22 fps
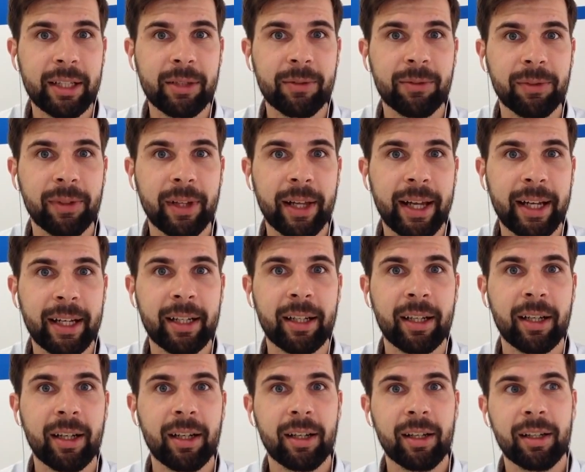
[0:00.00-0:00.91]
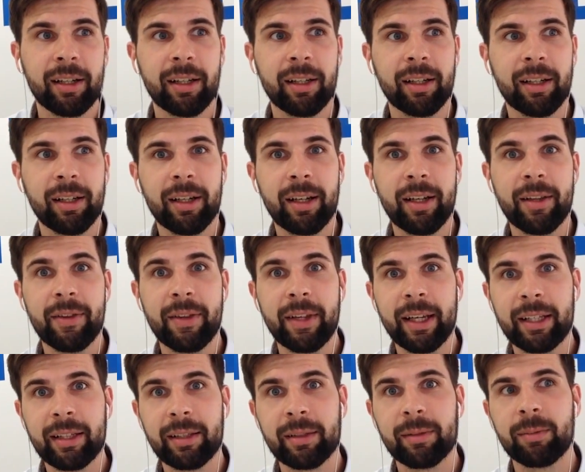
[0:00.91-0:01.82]
flag, and
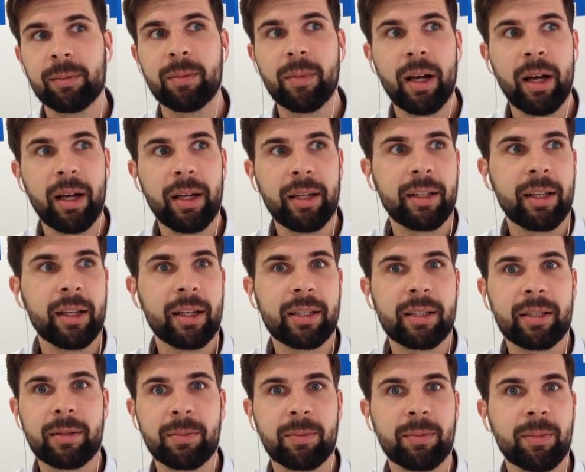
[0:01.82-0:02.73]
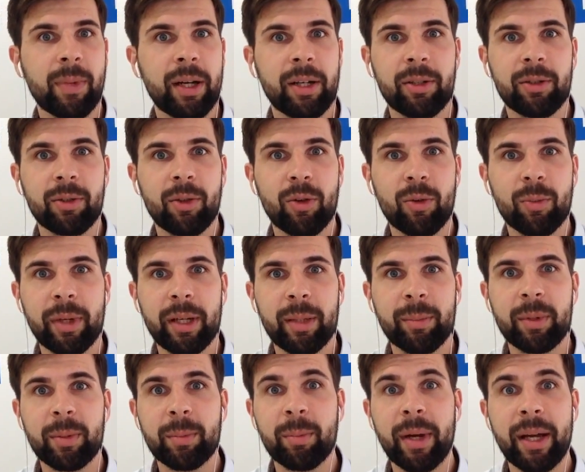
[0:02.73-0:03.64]
then I guess, I don't know,
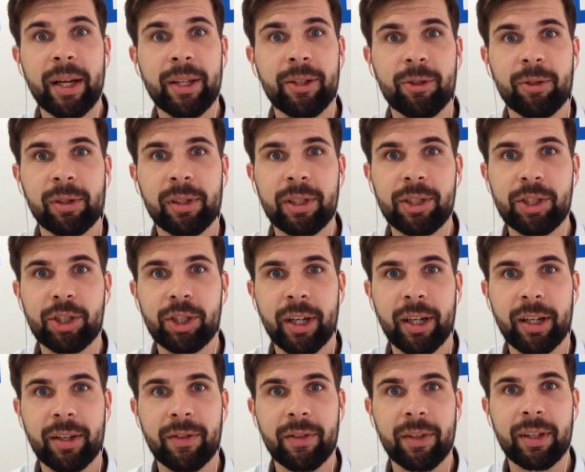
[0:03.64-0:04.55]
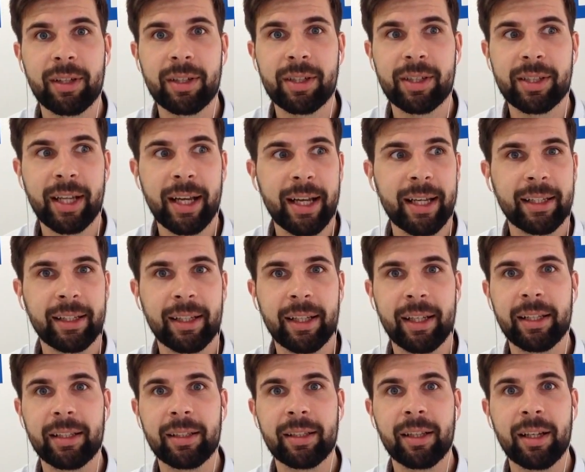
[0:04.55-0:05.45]
maybe manually check their site
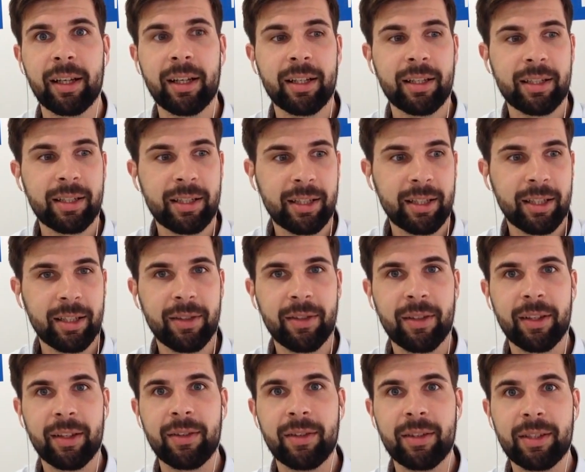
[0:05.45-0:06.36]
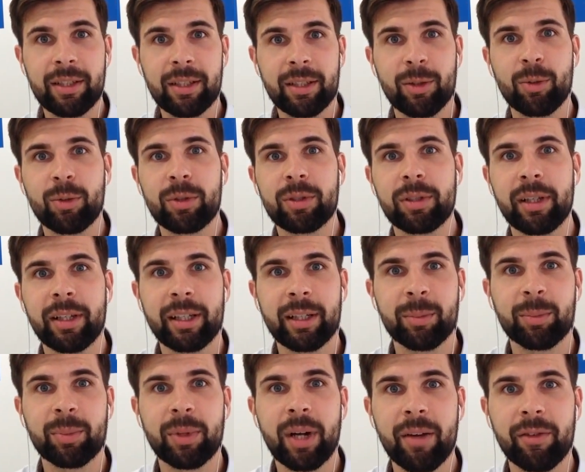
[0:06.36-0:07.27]
and see that this looks like
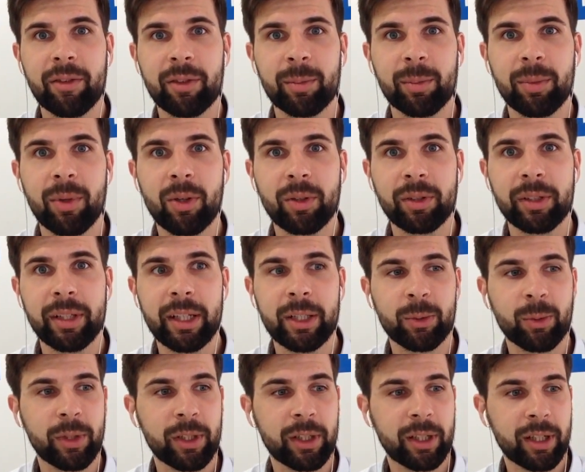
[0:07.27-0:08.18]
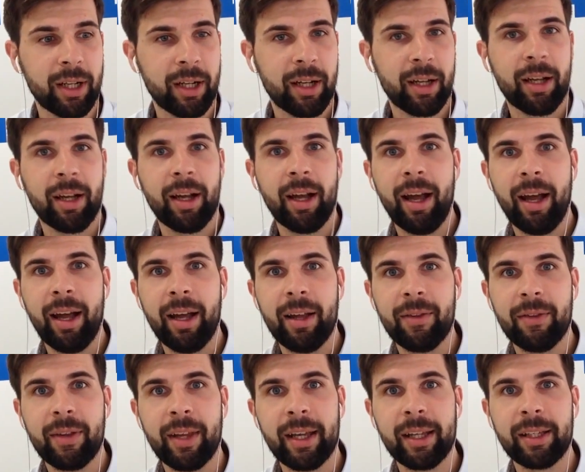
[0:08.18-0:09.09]
a private blog network,
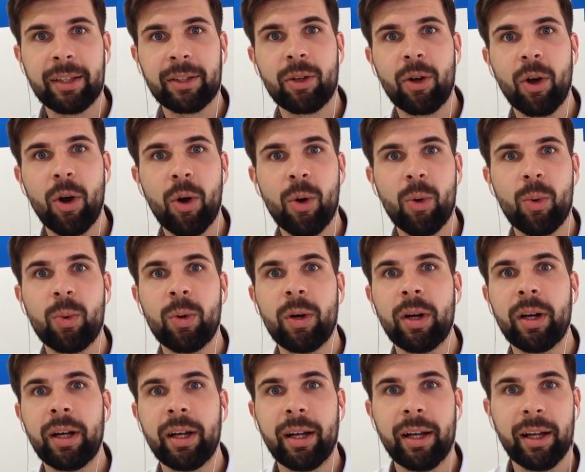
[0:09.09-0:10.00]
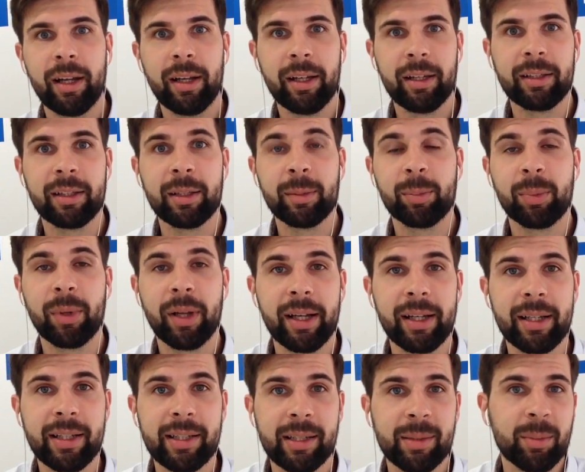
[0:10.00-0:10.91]
and then go and
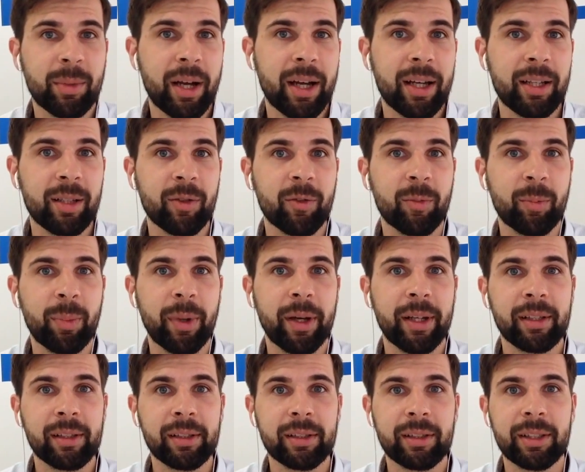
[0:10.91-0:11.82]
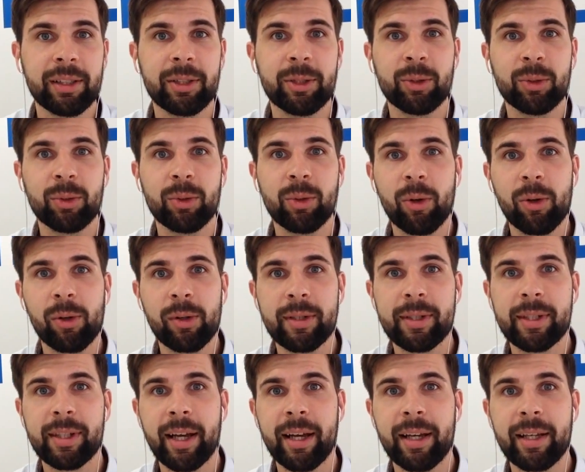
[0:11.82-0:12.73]
apply some kind of penalty to all
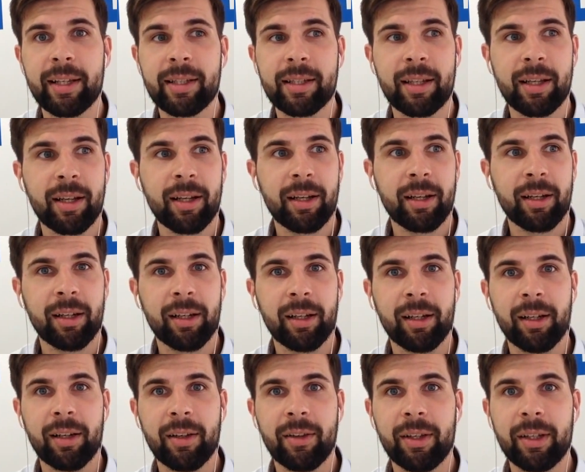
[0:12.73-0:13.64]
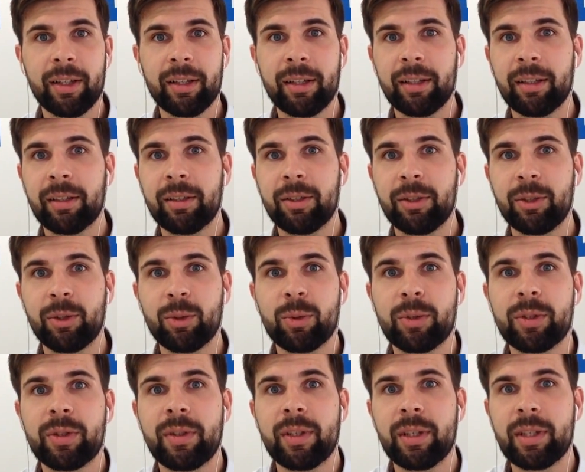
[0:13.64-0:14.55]
sites that
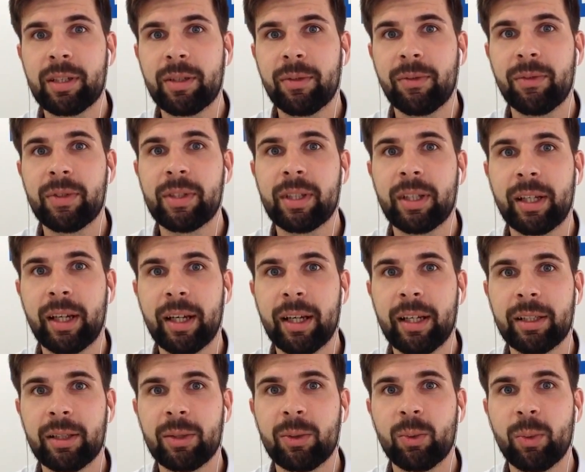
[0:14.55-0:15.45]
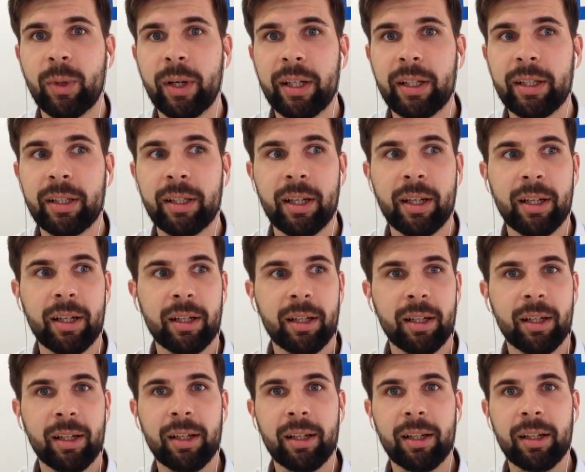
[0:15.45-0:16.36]
use this sophisticated way
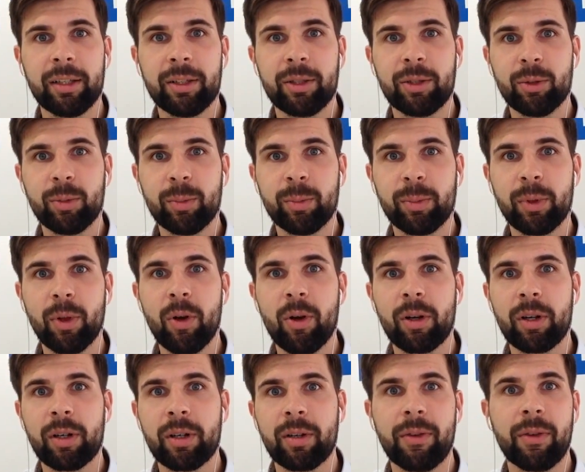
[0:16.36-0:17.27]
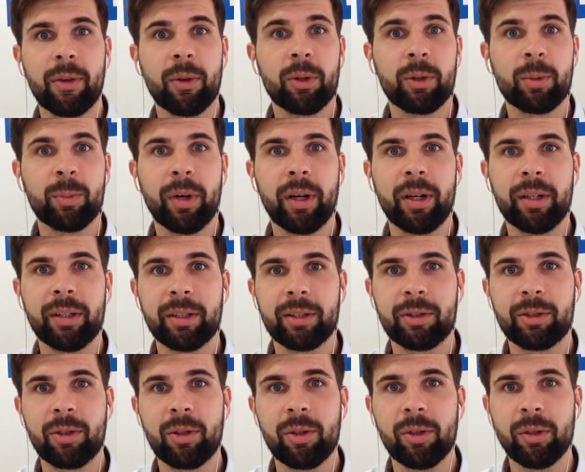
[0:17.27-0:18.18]
to block third-party
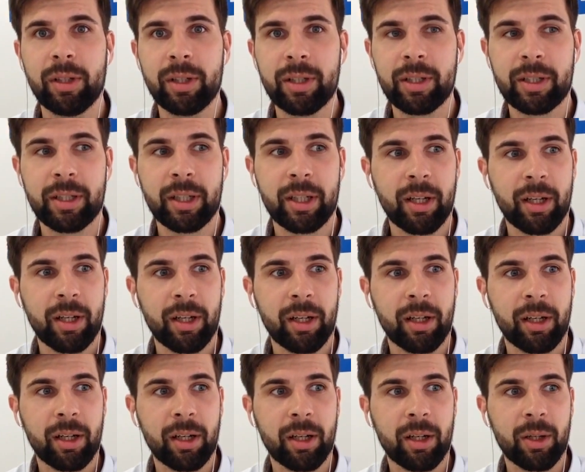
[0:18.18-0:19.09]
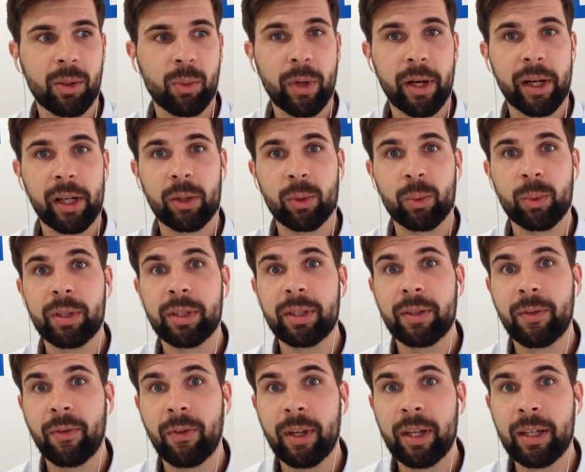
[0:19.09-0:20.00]
crawlers. While we
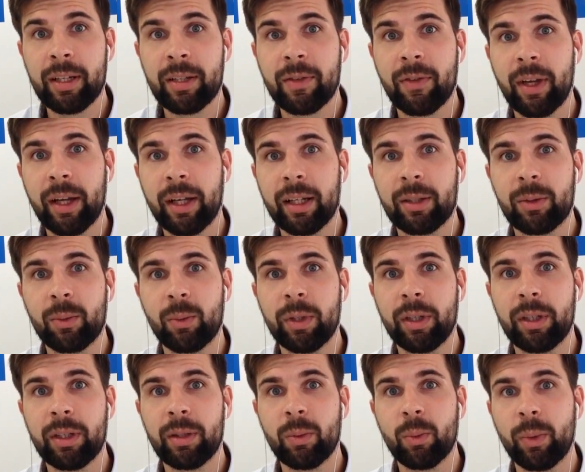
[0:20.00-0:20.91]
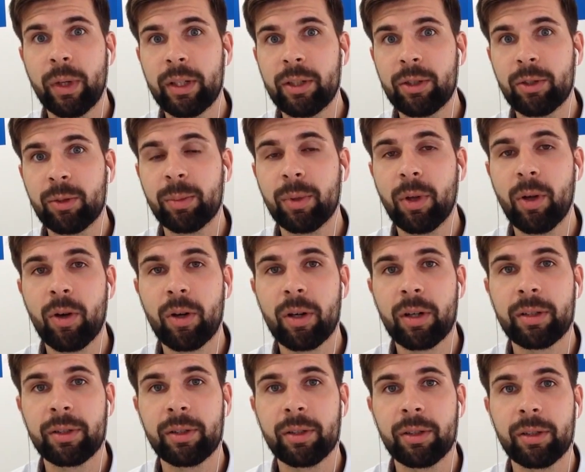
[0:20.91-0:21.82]
think that when you block